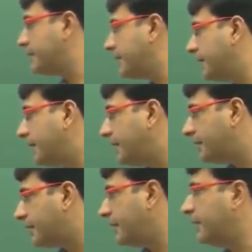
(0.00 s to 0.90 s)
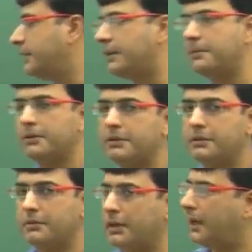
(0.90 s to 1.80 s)
Cl delta
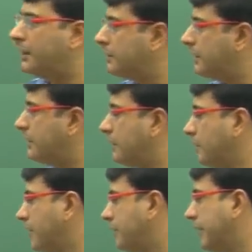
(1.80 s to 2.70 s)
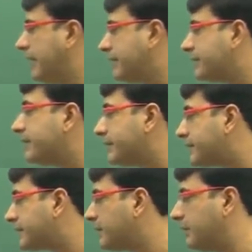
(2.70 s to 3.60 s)
positive on hydrogen and chlorine will
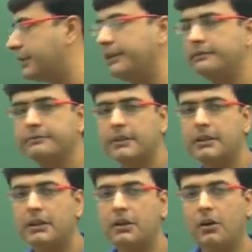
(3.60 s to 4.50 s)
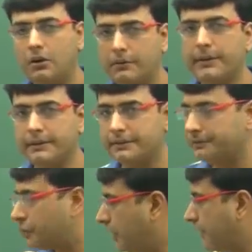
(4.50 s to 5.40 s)
exist okay always
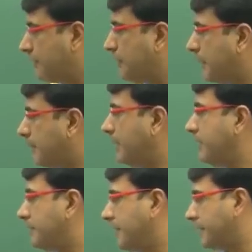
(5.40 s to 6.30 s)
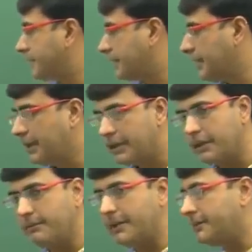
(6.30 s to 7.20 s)
so it is a permanent effect
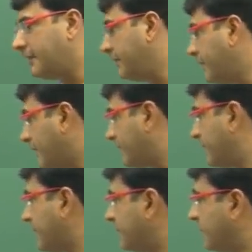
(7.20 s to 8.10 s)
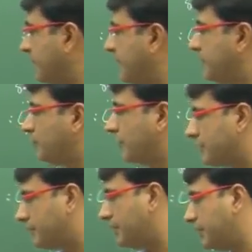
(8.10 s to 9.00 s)
in benzene, the existence of these two
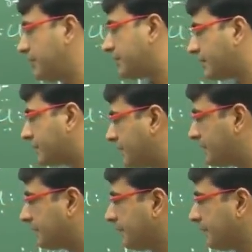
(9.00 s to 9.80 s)
resonating structures,